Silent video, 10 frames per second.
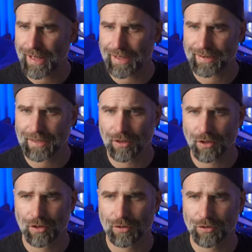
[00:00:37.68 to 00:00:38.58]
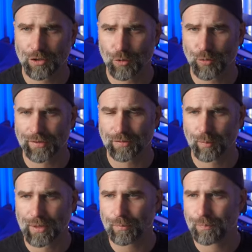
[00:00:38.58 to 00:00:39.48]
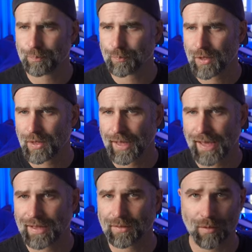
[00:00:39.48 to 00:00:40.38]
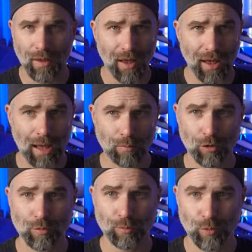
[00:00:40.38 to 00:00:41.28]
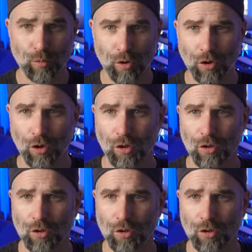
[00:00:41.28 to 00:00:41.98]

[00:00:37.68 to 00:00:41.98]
adding a new recipe, and I'm gonna brew a